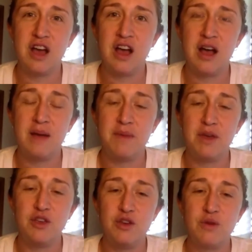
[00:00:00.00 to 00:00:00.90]
um,
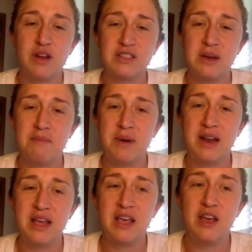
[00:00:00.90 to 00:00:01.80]
you are
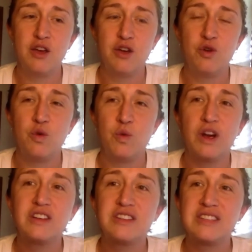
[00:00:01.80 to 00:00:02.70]
somebody who
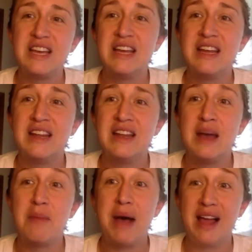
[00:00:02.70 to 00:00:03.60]
works in
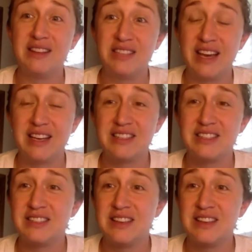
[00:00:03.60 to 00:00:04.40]
politics.